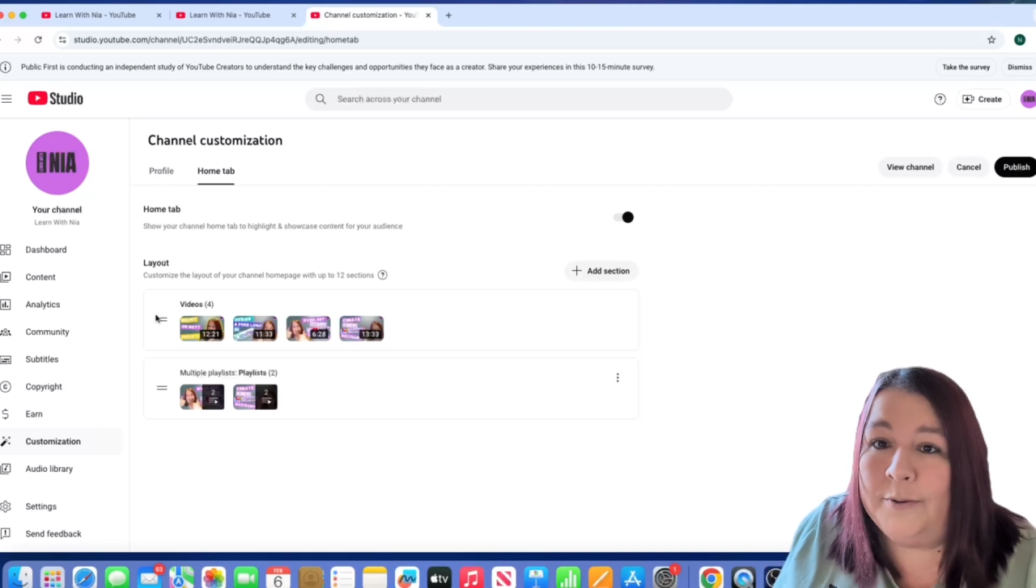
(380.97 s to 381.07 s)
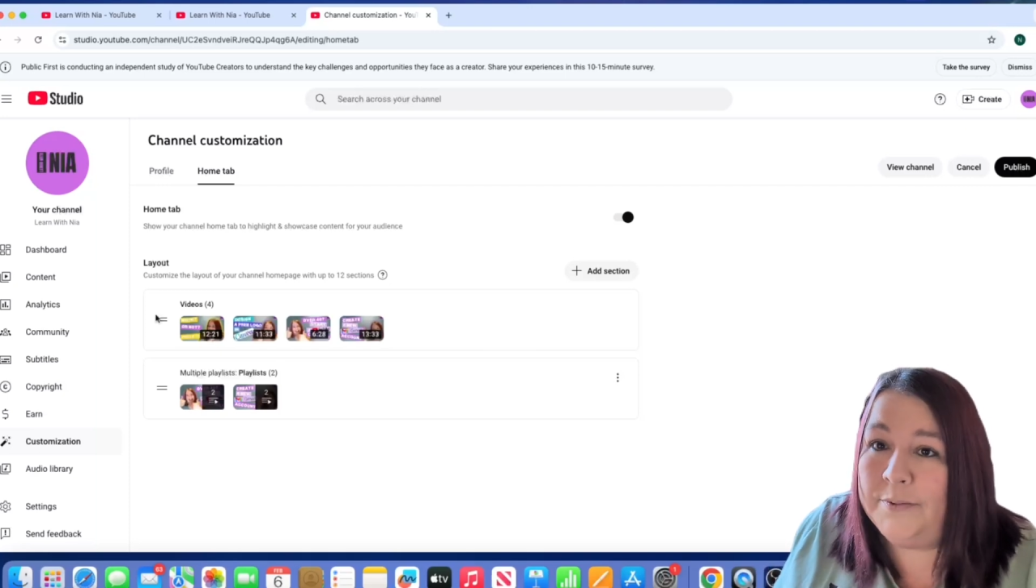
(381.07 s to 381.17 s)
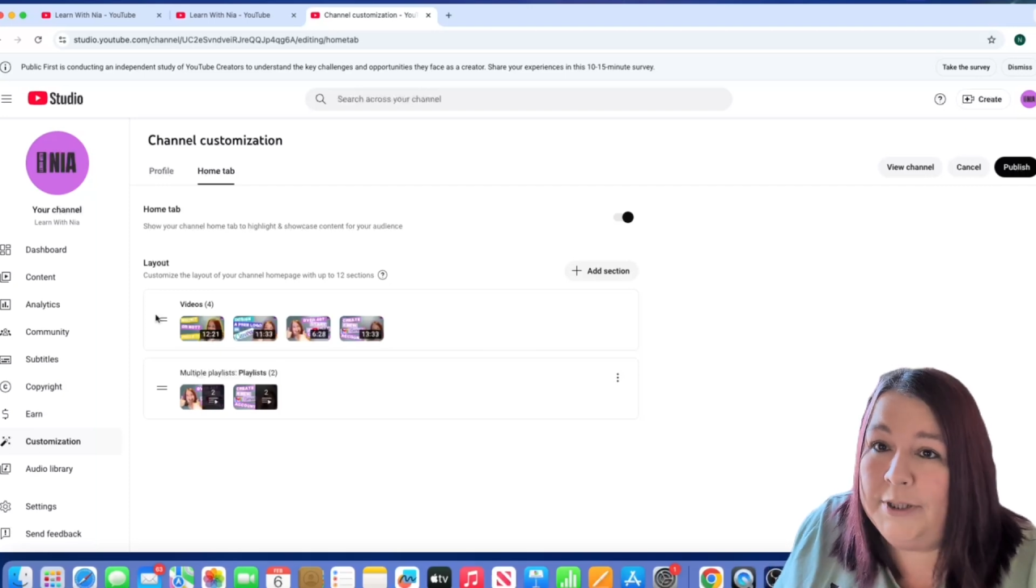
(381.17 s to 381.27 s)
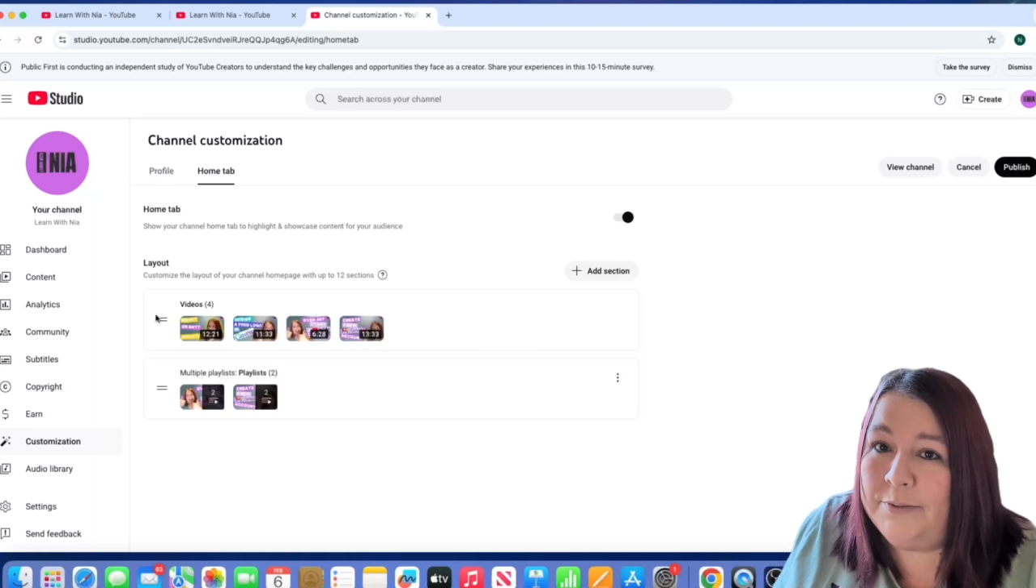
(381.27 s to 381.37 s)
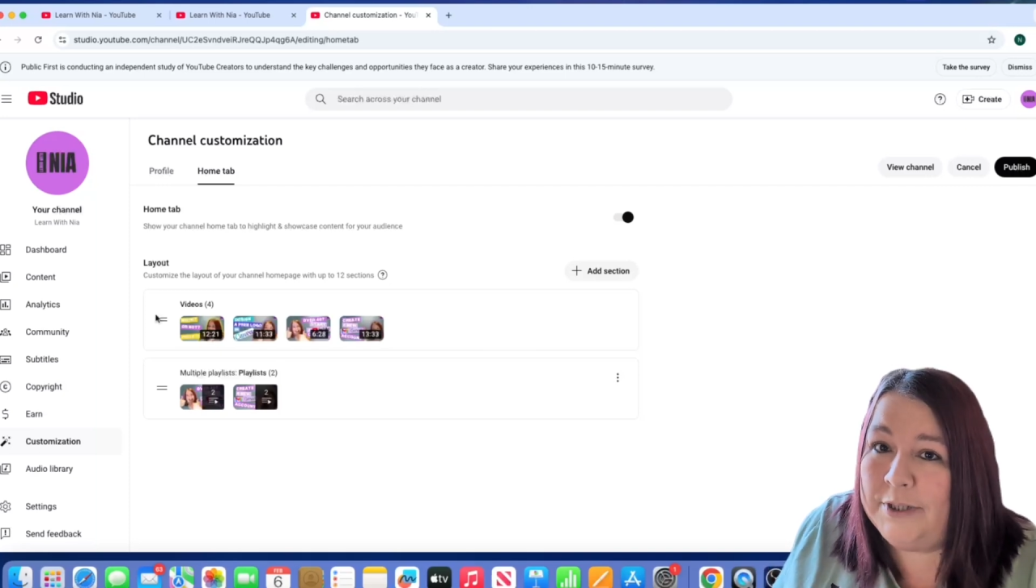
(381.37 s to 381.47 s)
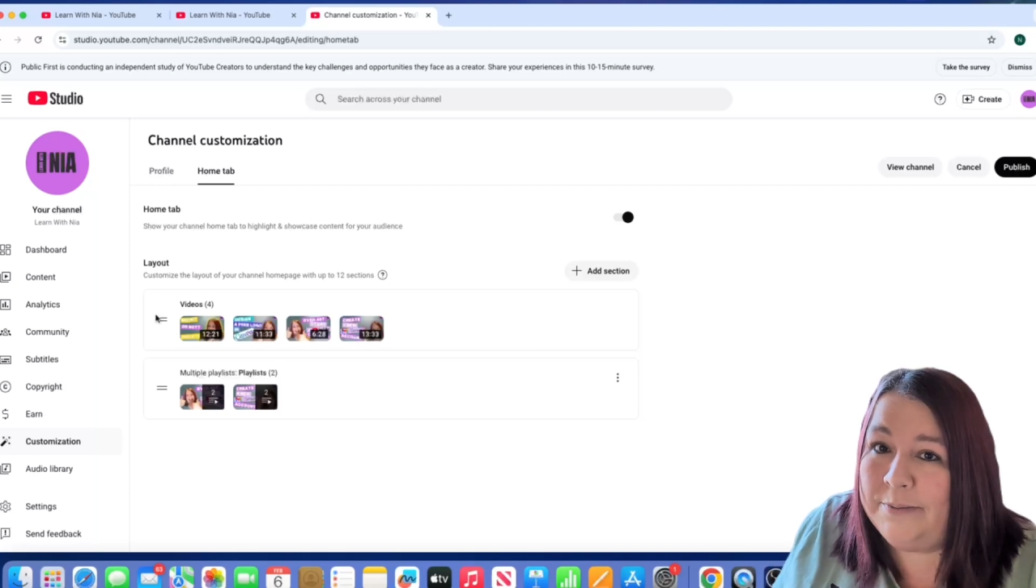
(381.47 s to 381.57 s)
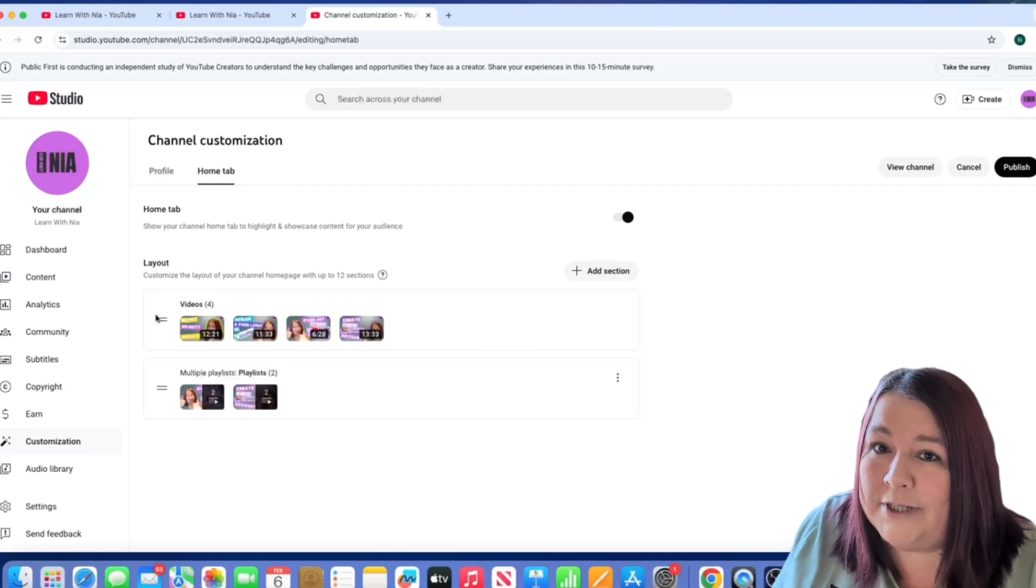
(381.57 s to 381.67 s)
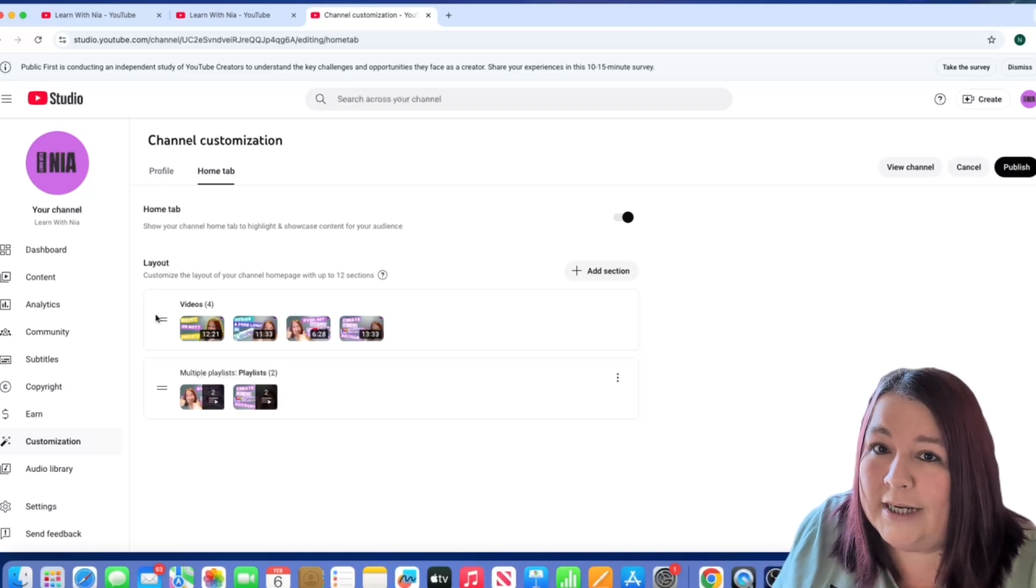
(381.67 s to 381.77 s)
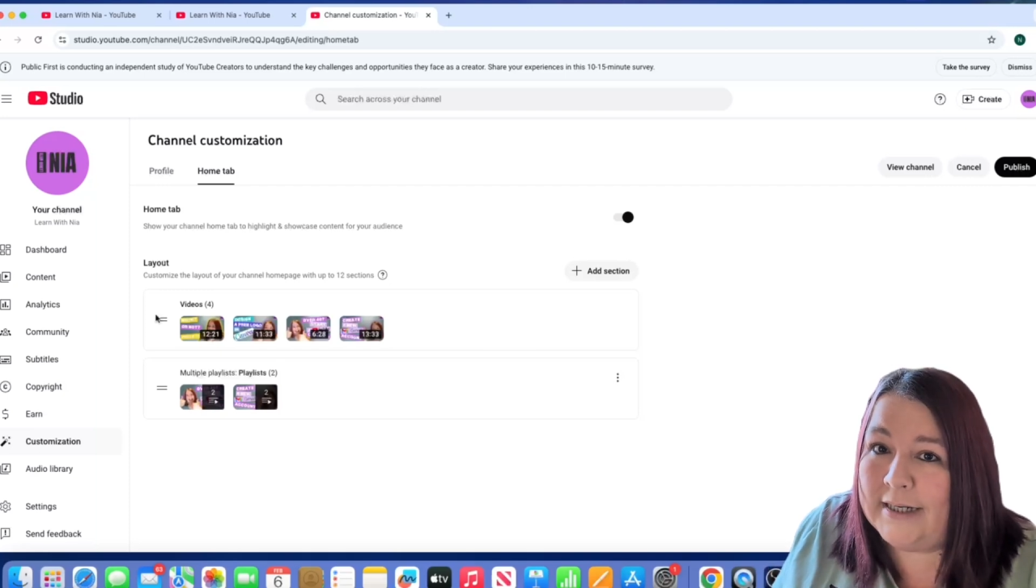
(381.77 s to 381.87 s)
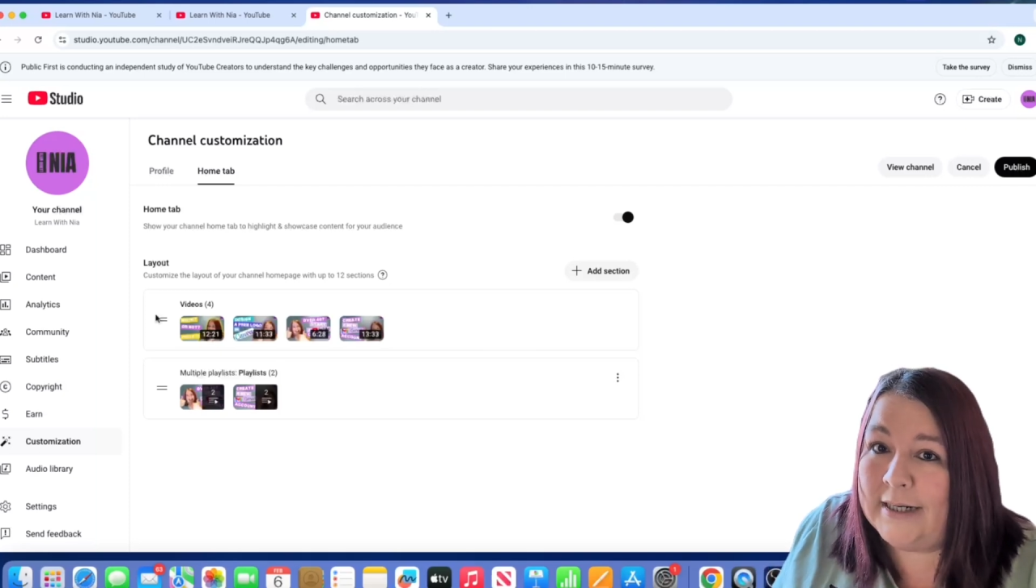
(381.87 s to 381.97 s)
own YouTube
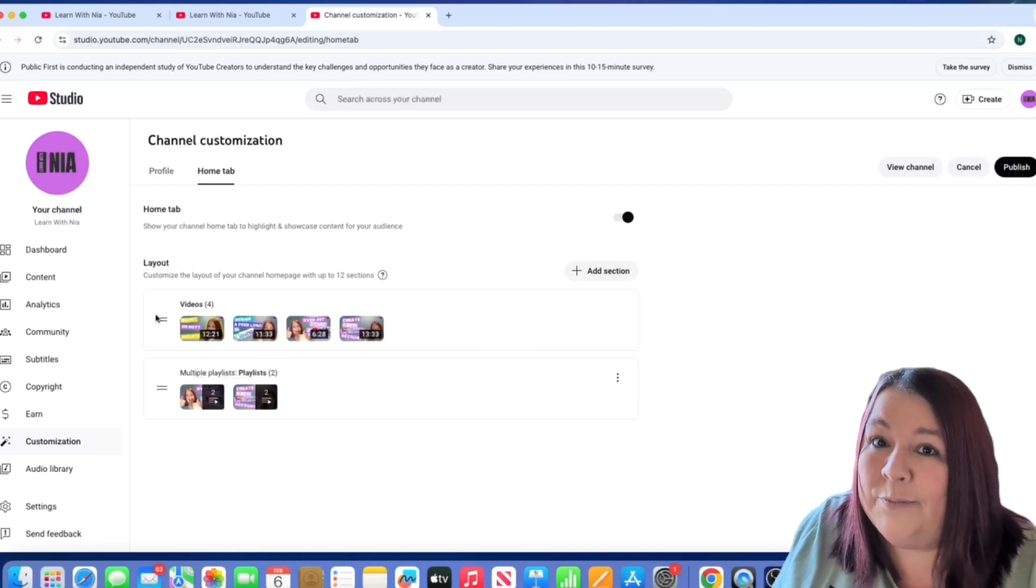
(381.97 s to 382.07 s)
channel,